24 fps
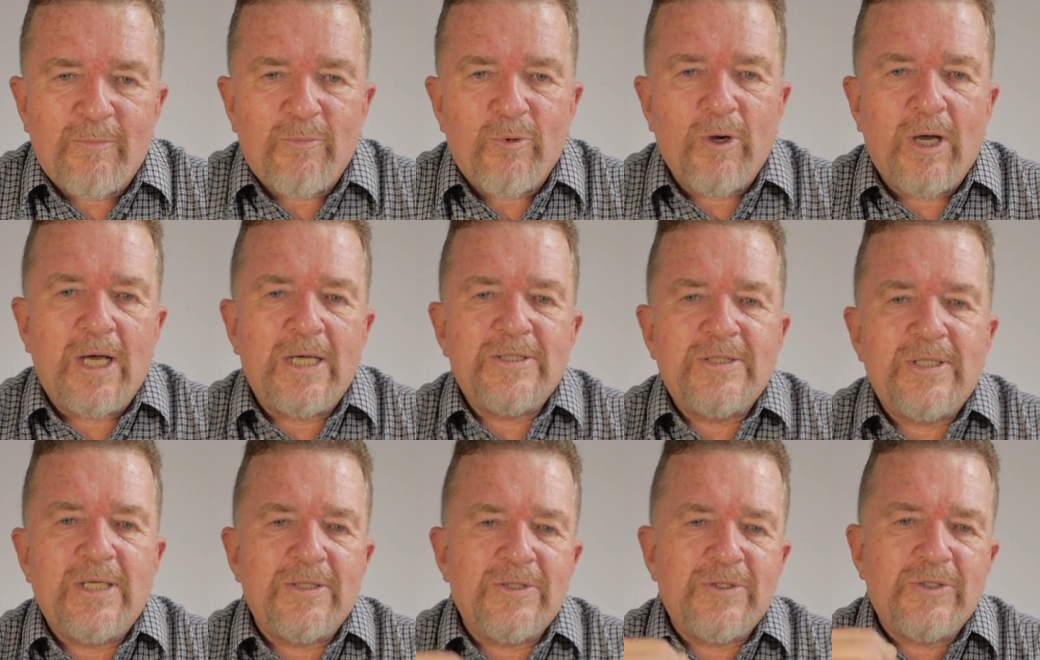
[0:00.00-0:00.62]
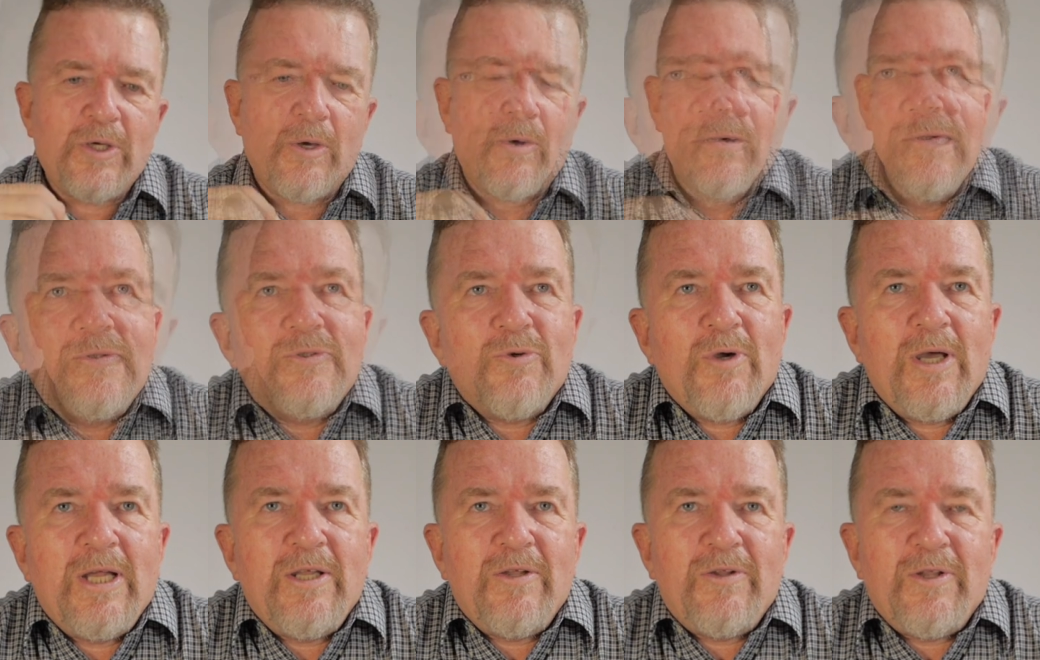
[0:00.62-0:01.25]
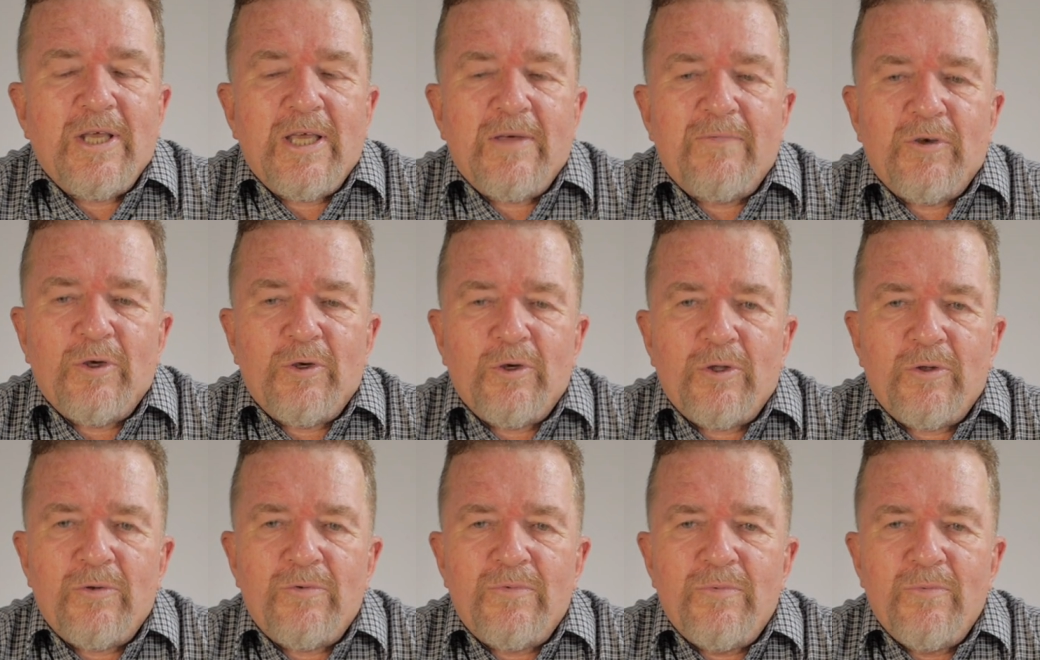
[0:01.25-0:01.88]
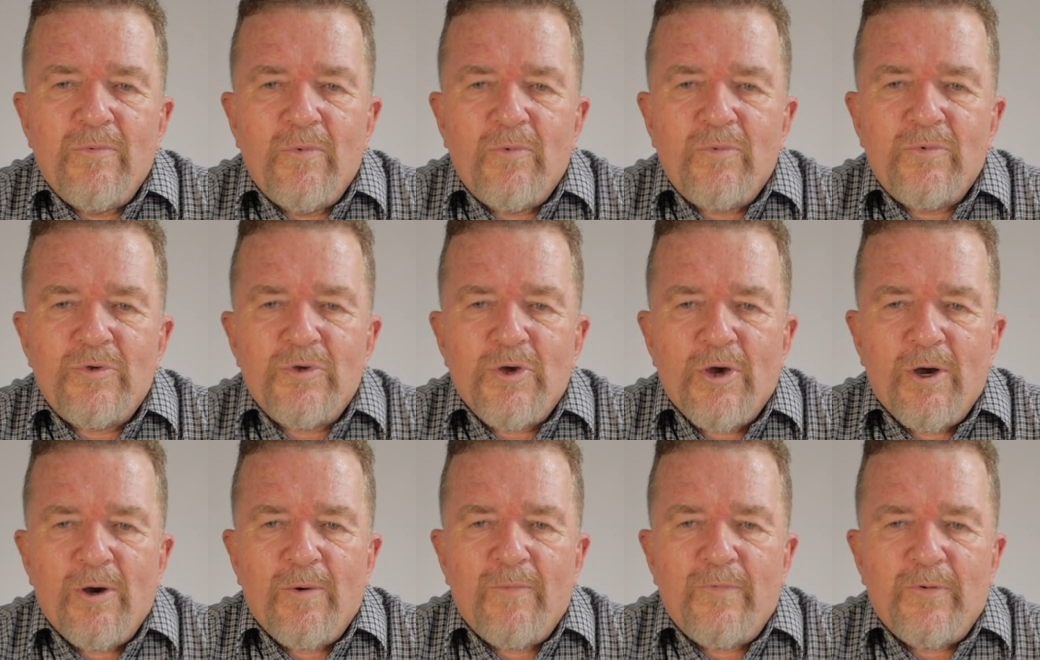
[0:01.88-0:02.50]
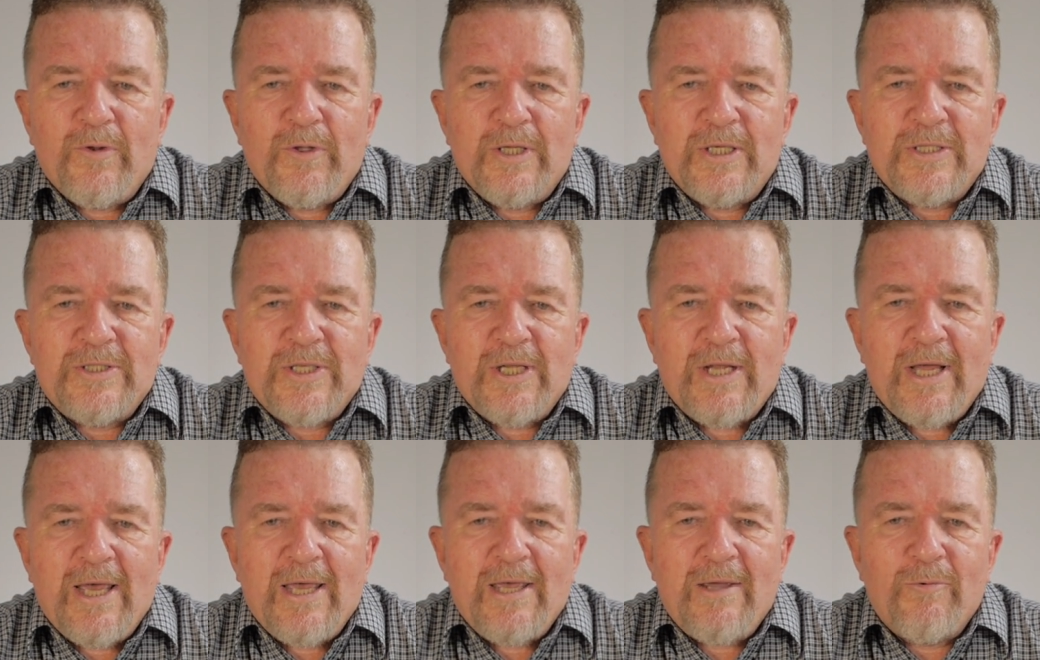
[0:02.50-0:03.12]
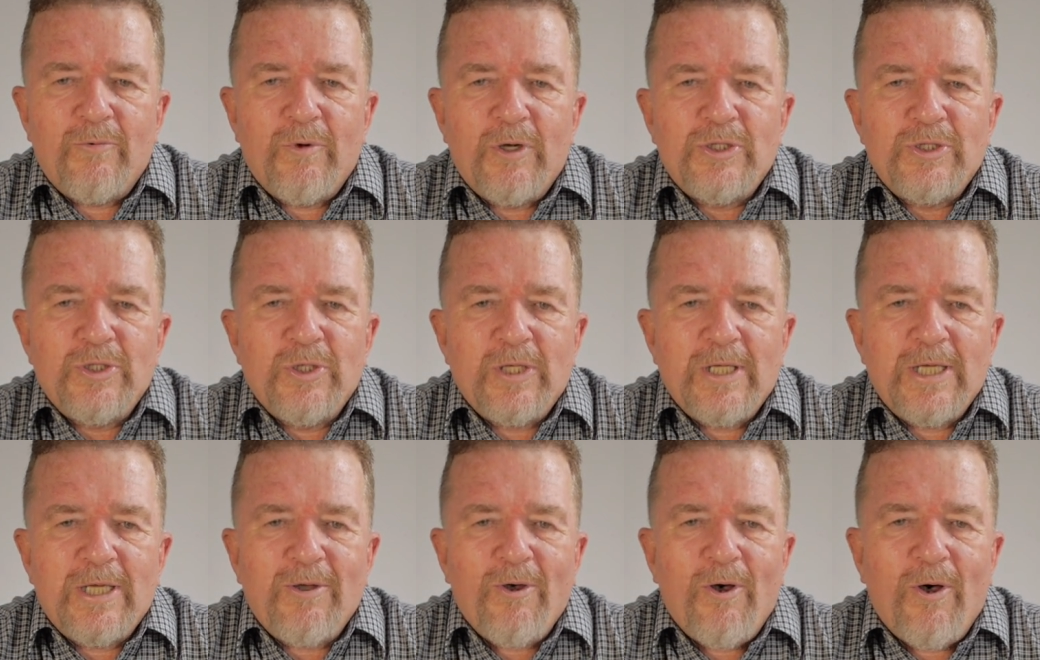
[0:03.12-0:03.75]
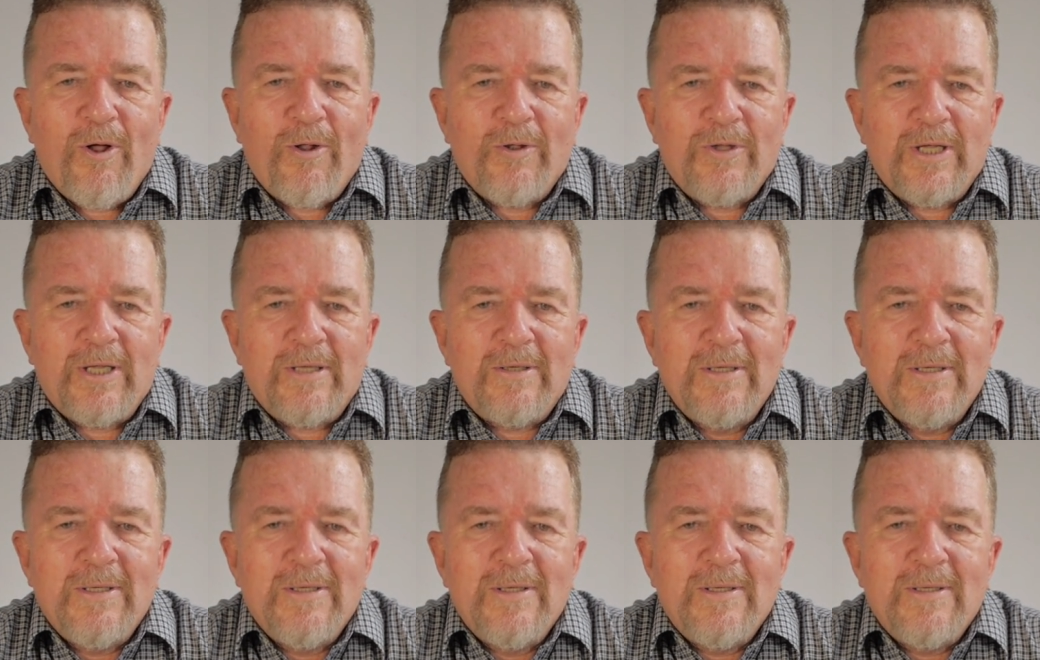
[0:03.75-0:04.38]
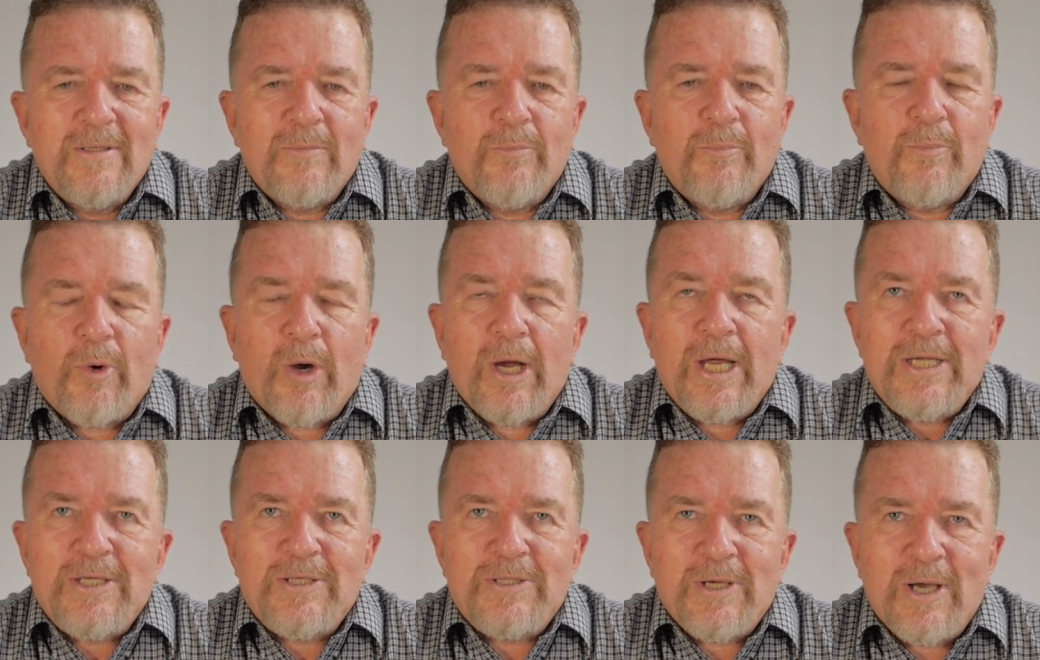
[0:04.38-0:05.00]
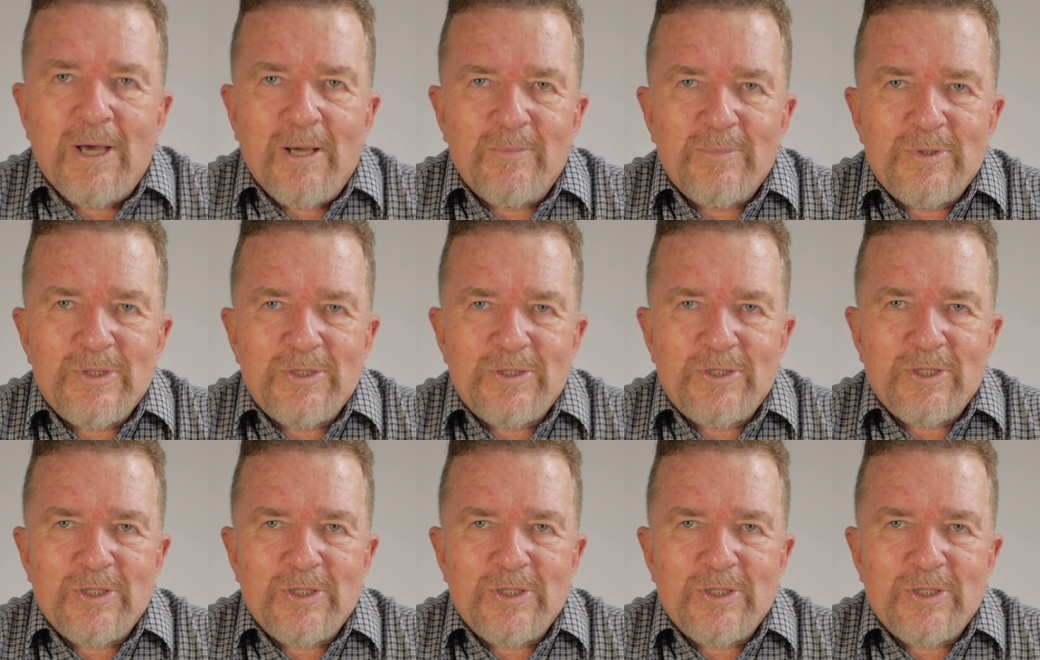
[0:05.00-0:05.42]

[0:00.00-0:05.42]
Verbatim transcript: process. So, trying to think of a good term for this, and I originally called it brain dumps.